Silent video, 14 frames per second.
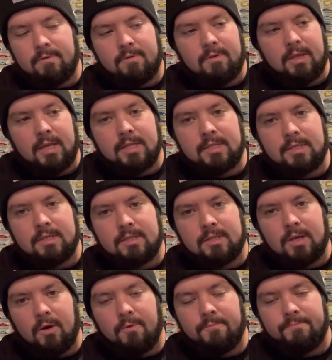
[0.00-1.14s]
these.
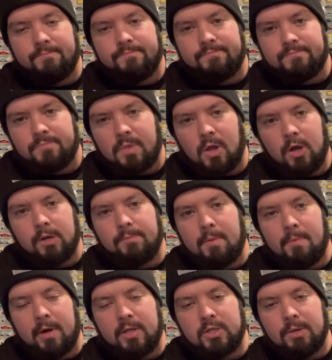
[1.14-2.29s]
So hooked my
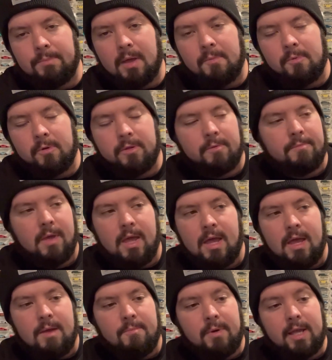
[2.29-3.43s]
buddy Jimmy up with them.
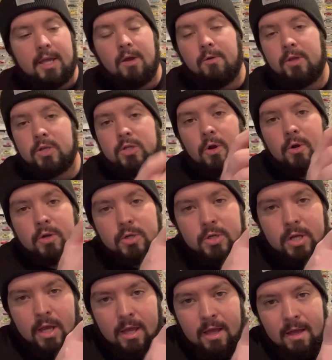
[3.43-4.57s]
But he only
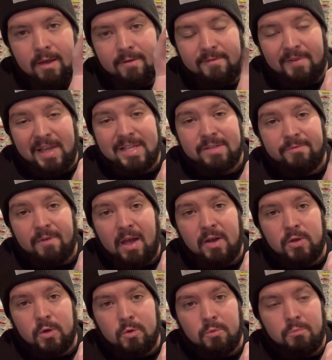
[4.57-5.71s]
charged face
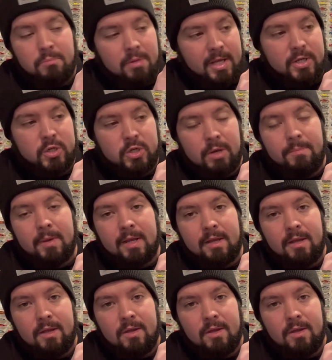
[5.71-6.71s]
value plus shipping.